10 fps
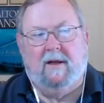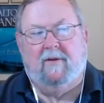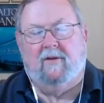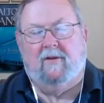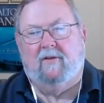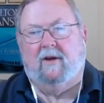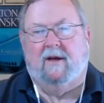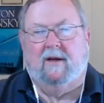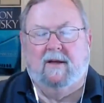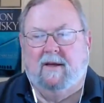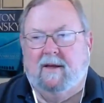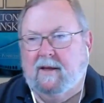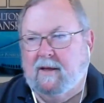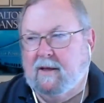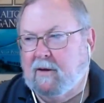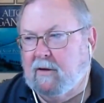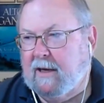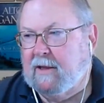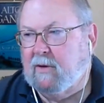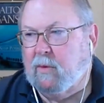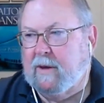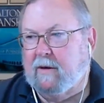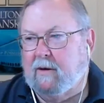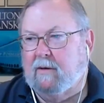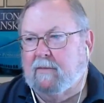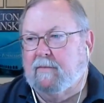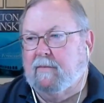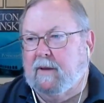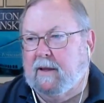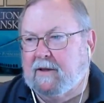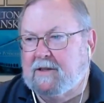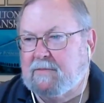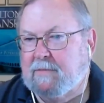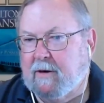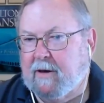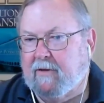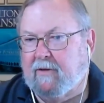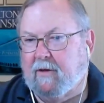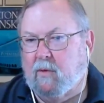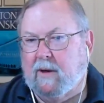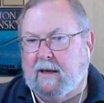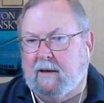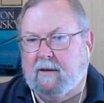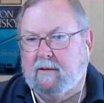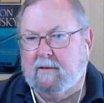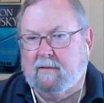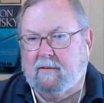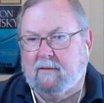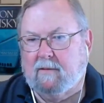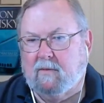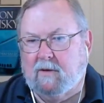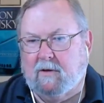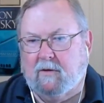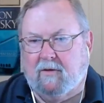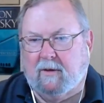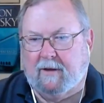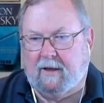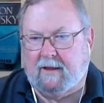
It's uh, you're letting the reader experience the wait when you do something like that.